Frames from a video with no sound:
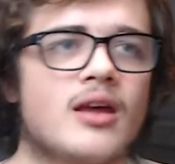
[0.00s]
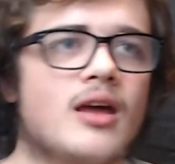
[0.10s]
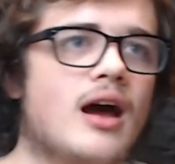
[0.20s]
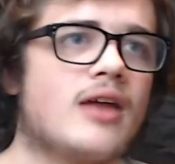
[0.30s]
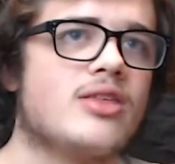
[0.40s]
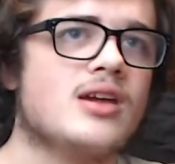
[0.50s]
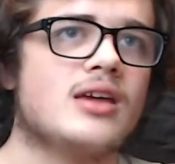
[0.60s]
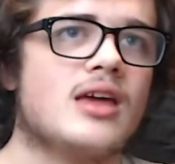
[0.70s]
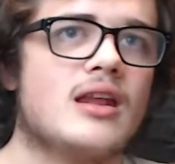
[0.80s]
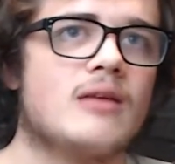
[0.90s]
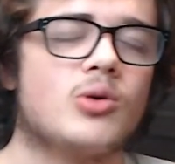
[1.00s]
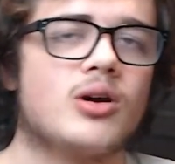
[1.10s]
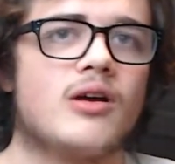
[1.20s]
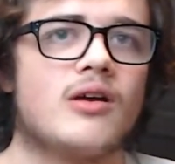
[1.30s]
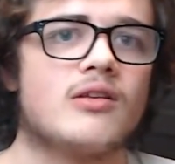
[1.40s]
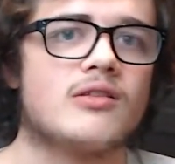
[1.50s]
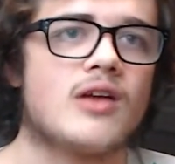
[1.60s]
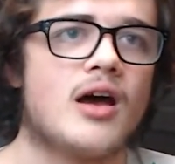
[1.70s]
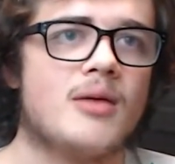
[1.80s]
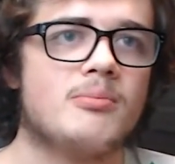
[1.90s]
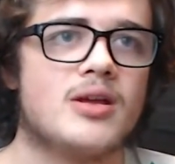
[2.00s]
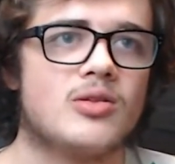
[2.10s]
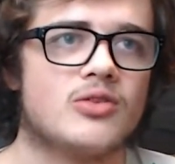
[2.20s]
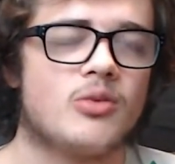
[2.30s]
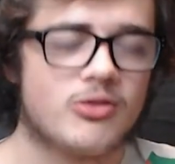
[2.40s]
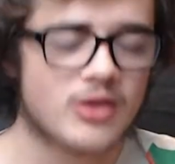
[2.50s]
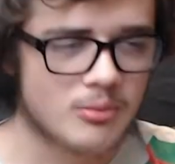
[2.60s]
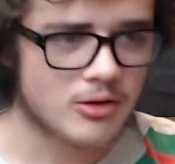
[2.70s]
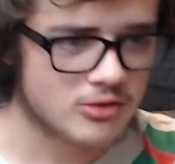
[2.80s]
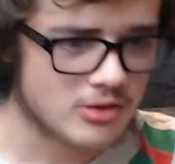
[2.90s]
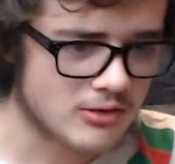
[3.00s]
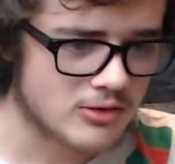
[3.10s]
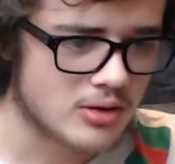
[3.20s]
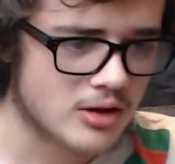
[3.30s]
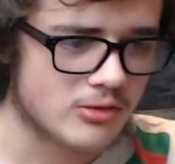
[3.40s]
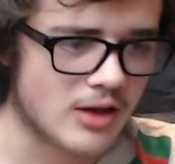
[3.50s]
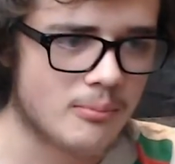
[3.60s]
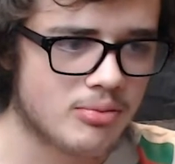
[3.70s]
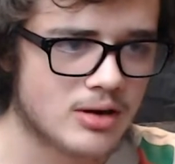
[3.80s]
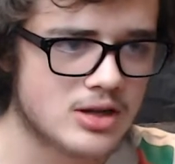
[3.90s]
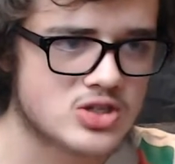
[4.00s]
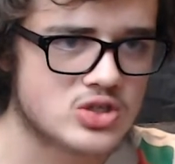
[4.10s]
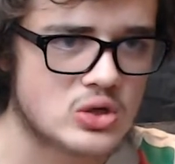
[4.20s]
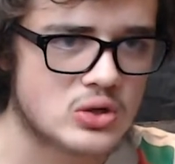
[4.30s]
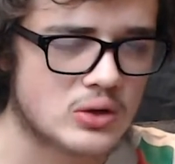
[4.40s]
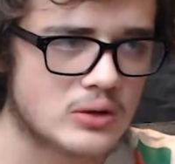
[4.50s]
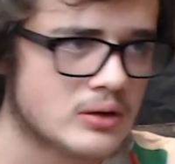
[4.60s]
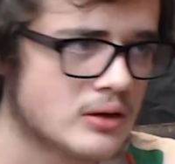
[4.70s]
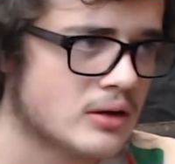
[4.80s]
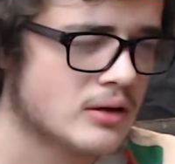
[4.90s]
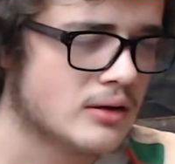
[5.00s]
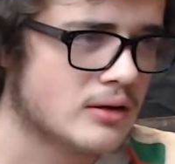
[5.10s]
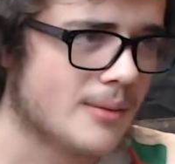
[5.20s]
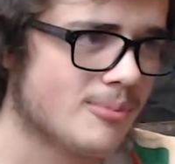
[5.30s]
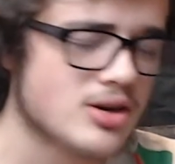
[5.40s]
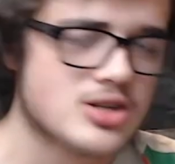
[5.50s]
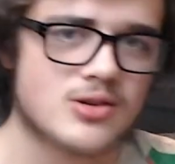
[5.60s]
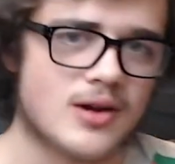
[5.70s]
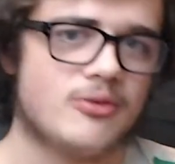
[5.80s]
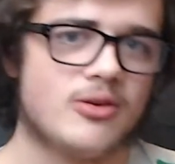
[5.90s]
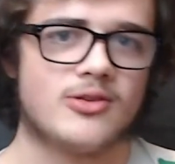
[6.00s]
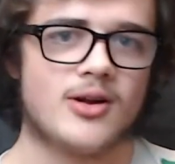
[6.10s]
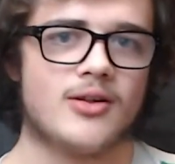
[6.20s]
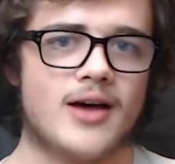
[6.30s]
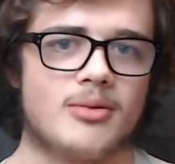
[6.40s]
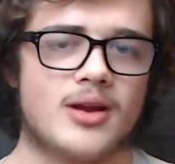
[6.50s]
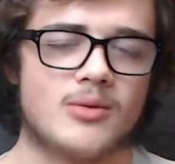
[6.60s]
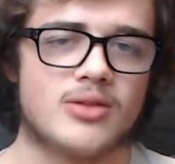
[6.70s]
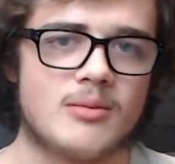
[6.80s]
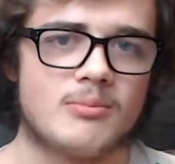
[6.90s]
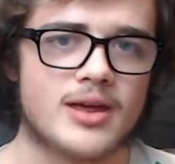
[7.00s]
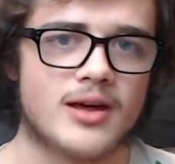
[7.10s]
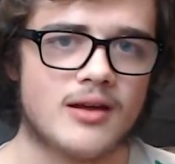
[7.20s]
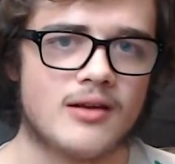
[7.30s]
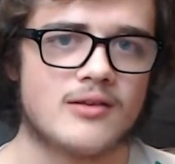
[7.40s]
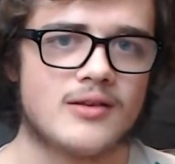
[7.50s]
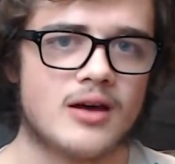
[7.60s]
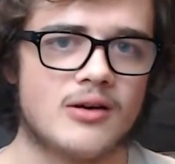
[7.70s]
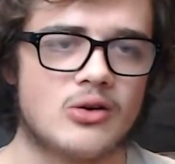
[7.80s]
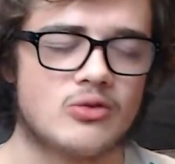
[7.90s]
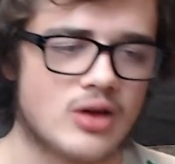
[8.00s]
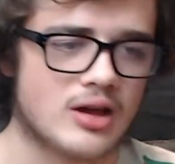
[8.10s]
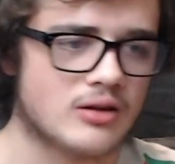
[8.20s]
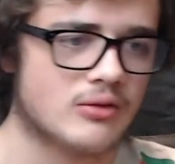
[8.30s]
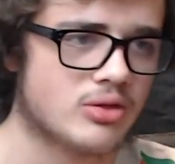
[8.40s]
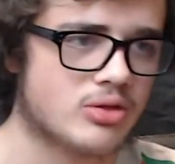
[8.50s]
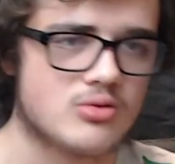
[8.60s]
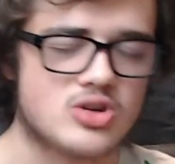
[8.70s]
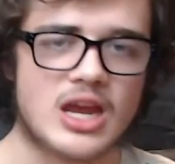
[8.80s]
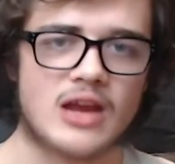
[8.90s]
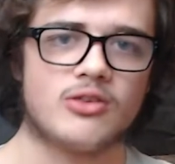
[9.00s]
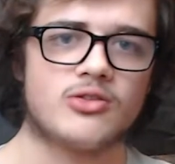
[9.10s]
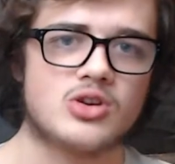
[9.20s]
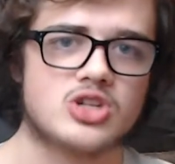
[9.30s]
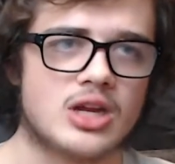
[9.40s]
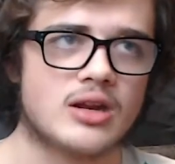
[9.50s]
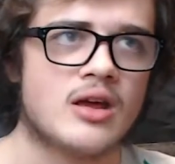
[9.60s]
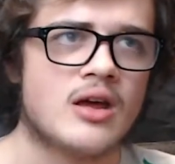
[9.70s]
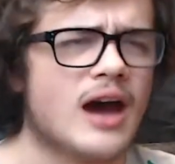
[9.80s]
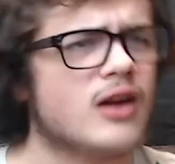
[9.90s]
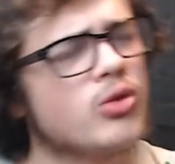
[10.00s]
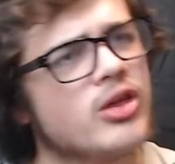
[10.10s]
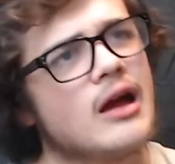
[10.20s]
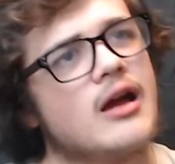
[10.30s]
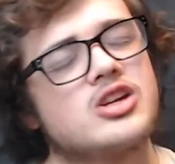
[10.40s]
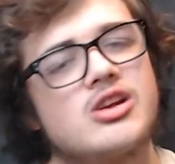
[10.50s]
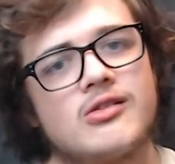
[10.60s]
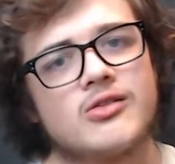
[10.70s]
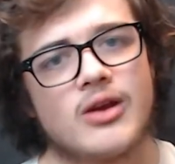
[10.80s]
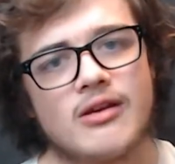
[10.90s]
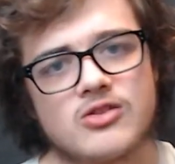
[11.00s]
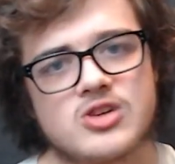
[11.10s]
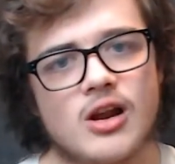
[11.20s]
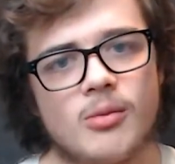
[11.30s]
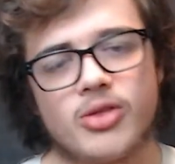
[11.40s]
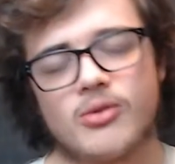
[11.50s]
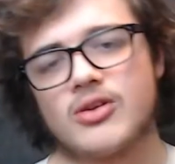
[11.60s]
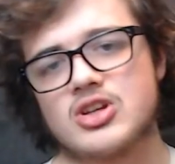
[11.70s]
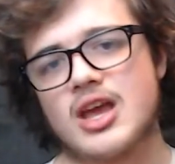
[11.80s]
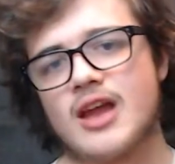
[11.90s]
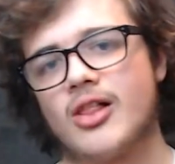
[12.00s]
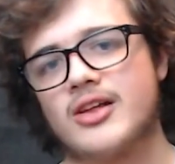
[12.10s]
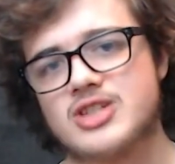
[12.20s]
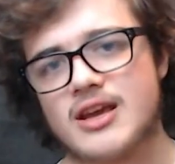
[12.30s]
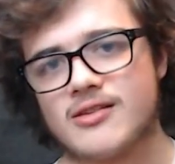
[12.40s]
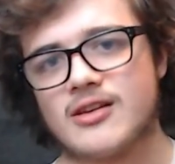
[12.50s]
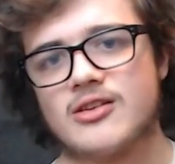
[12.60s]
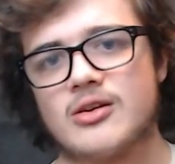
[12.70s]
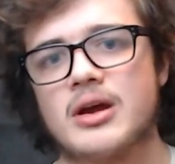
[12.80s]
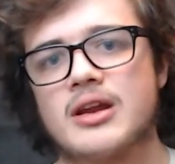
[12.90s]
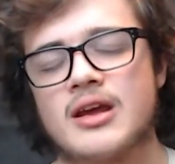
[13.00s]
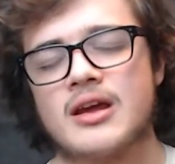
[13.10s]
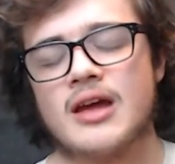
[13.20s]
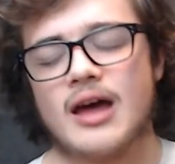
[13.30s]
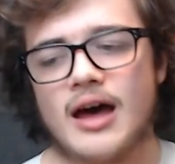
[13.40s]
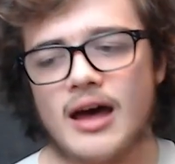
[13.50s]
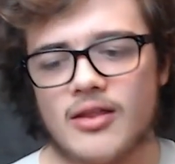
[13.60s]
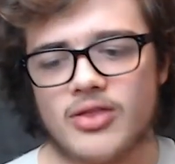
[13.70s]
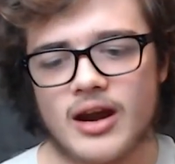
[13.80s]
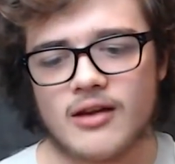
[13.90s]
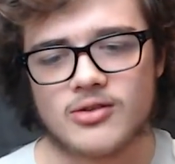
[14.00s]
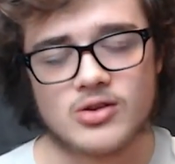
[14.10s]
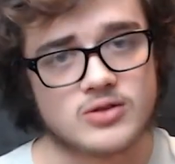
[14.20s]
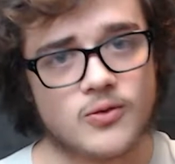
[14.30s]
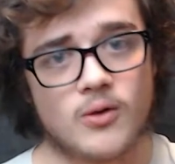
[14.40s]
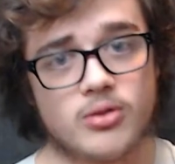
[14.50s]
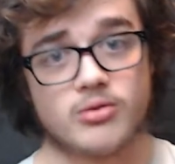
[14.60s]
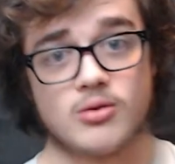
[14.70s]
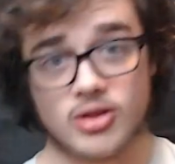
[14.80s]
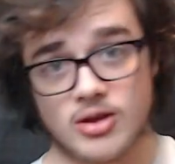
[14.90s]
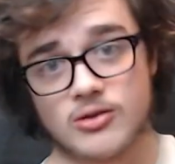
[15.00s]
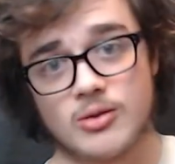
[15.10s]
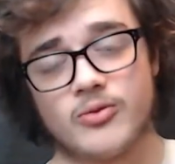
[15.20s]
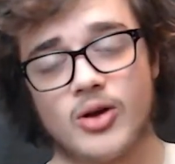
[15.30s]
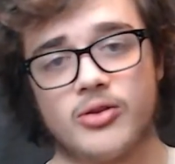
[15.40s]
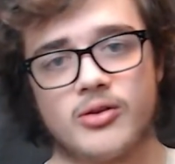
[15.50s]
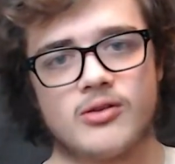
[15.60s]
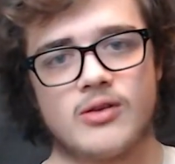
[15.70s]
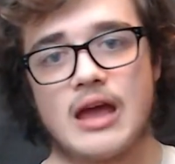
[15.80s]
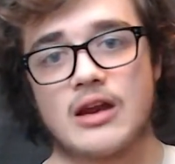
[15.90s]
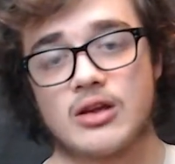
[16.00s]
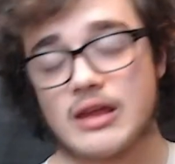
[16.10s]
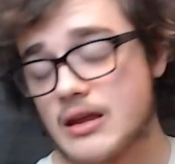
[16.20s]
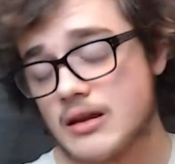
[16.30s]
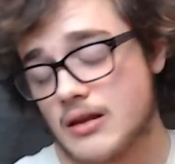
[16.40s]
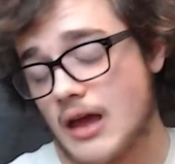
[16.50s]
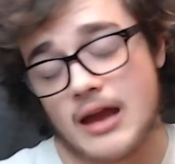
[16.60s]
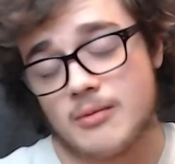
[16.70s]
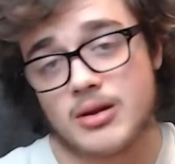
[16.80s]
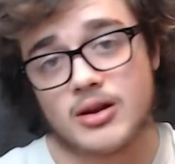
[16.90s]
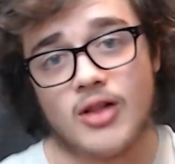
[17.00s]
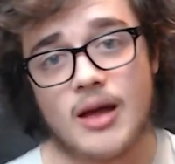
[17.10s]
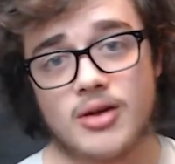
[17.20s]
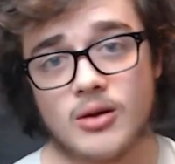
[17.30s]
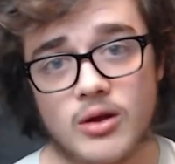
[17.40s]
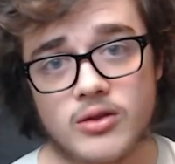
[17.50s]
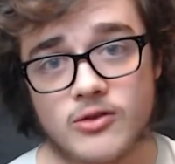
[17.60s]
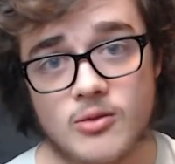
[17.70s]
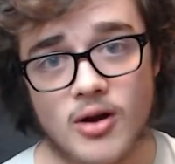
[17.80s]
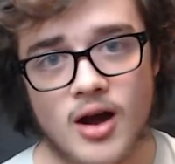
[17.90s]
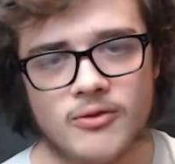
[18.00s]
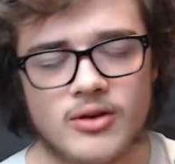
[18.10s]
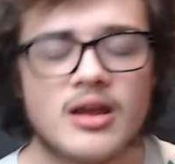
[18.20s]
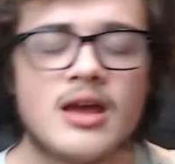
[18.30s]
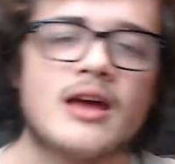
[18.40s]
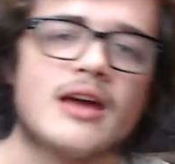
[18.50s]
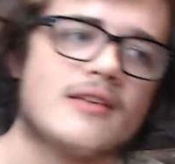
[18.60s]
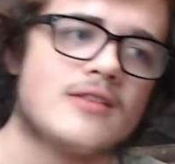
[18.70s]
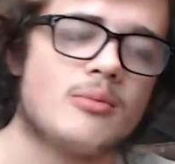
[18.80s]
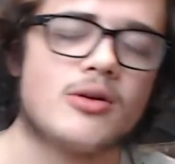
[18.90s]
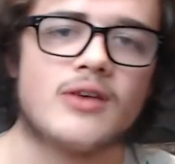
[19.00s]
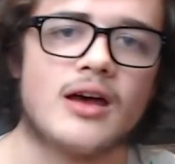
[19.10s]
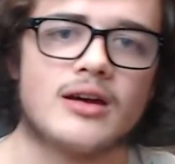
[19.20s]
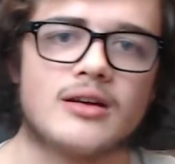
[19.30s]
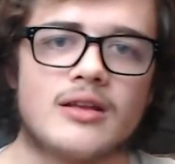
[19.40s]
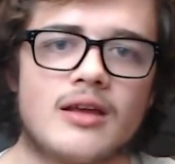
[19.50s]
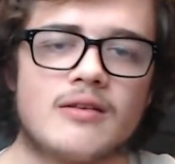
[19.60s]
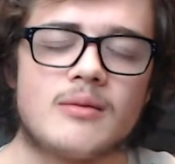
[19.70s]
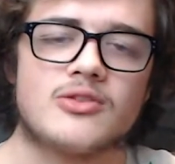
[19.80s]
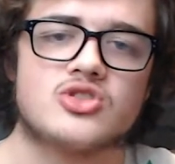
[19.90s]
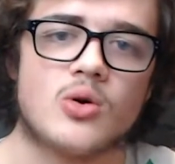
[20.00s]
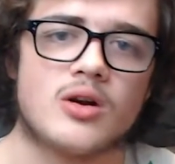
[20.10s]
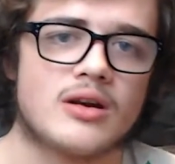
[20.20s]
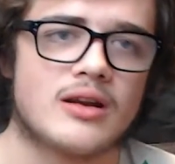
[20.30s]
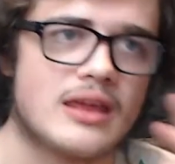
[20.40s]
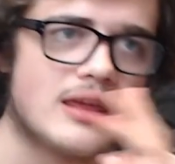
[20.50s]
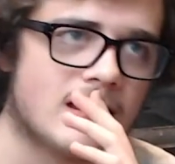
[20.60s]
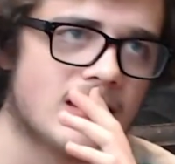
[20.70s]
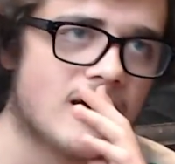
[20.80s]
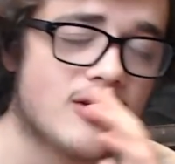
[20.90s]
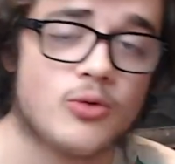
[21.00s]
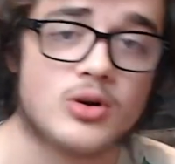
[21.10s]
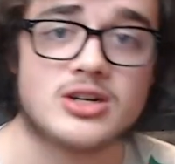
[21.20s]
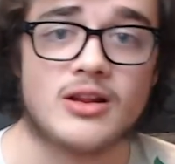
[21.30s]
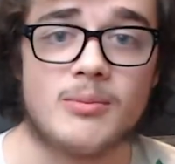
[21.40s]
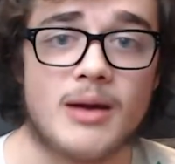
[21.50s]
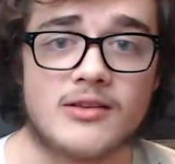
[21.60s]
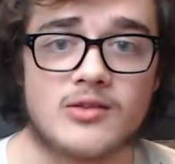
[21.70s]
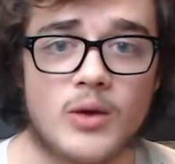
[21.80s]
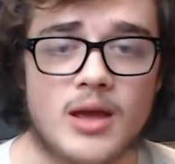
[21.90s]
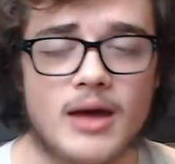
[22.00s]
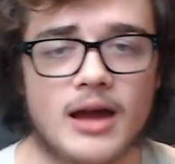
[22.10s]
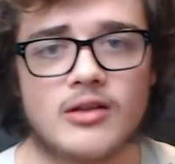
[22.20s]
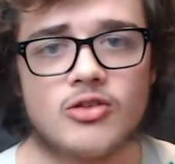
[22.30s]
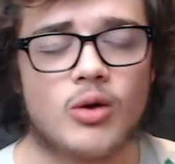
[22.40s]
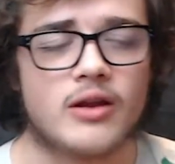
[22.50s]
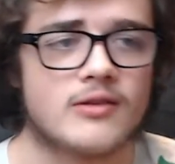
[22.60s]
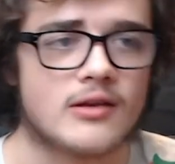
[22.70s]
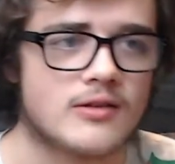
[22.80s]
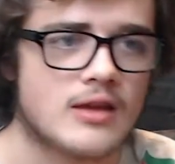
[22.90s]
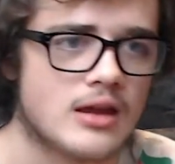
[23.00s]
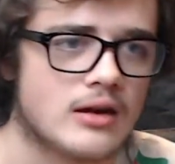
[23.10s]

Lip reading: I think it was Tom Peeler from Sycamore Street Studios. I'm pretty sure I first started collaborating with him because of through channel searching. I don't think I actually searched for his channel, but there's a channel adjacent to it that I searched for through the YouTube filters, and he hadn't been collaborated with super often. His name was Jordan. He unfortunately passed away back in 2016.